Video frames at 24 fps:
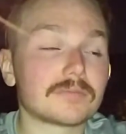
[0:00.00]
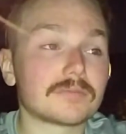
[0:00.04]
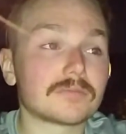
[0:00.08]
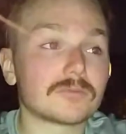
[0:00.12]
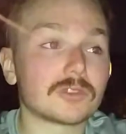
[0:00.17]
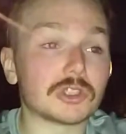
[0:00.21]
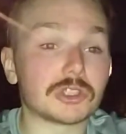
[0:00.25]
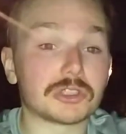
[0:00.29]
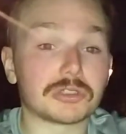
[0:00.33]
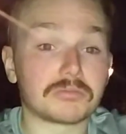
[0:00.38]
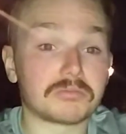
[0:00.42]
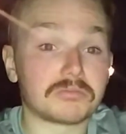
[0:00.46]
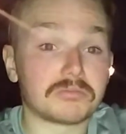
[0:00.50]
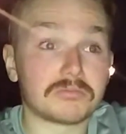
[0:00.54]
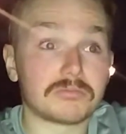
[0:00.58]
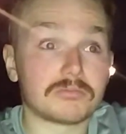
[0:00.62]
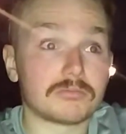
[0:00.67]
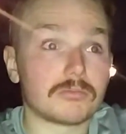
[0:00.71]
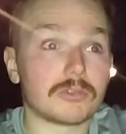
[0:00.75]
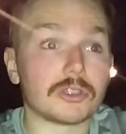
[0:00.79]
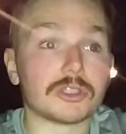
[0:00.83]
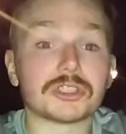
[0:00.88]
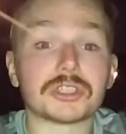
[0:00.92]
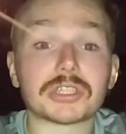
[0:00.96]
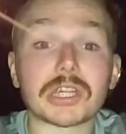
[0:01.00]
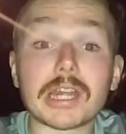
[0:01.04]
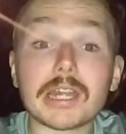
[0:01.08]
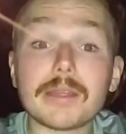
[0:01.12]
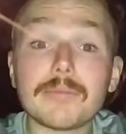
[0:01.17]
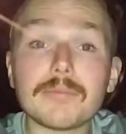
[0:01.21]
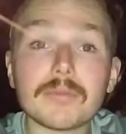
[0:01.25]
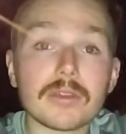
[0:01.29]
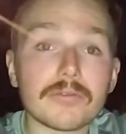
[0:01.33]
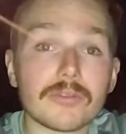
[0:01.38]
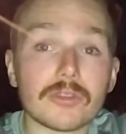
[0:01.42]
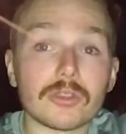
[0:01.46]
just the same
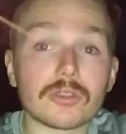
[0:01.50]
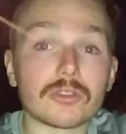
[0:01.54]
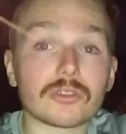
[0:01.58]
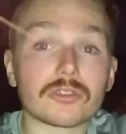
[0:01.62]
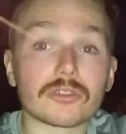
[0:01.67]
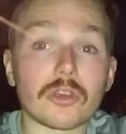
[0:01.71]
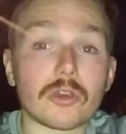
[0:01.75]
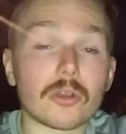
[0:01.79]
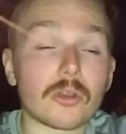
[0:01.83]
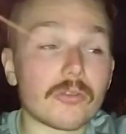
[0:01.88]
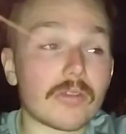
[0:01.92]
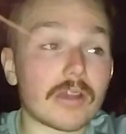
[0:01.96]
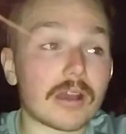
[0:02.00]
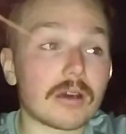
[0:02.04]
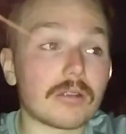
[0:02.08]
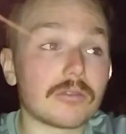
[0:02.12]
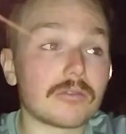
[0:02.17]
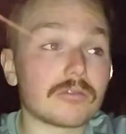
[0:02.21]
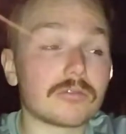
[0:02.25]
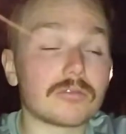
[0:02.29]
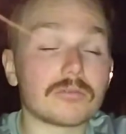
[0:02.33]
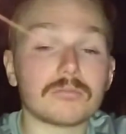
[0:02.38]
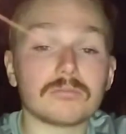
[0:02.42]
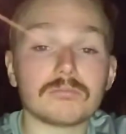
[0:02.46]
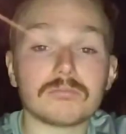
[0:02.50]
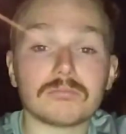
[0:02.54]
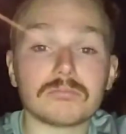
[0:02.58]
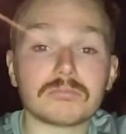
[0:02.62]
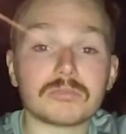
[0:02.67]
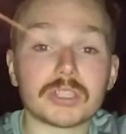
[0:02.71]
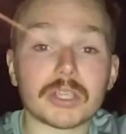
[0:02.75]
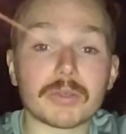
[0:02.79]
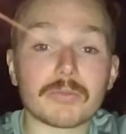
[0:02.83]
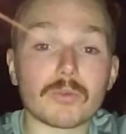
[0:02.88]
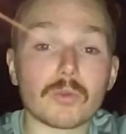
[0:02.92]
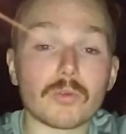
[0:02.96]
if you're just going around
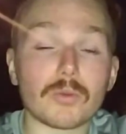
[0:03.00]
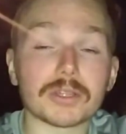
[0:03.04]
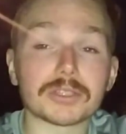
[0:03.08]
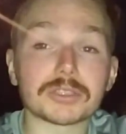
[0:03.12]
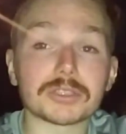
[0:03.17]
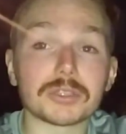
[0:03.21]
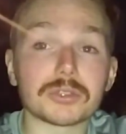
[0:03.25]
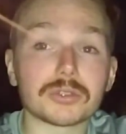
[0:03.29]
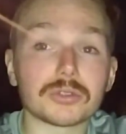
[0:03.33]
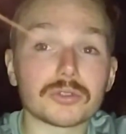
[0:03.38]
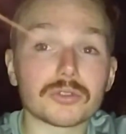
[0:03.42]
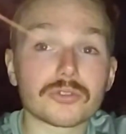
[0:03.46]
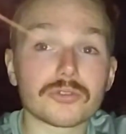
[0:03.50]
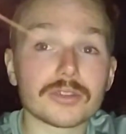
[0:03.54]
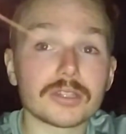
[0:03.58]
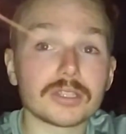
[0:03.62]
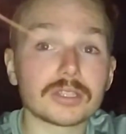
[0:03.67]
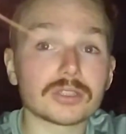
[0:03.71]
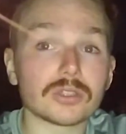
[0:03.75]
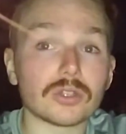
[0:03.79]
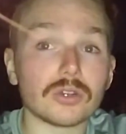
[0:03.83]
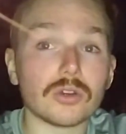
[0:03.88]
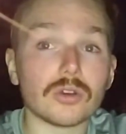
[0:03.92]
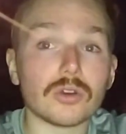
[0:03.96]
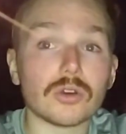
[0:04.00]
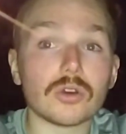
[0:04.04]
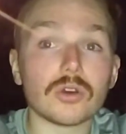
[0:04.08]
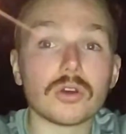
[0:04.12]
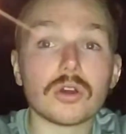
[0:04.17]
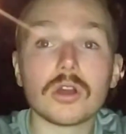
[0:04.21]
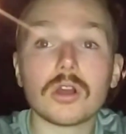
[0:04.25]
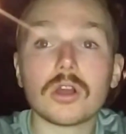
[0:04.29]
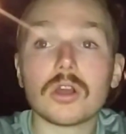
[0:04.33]
general Western countries, or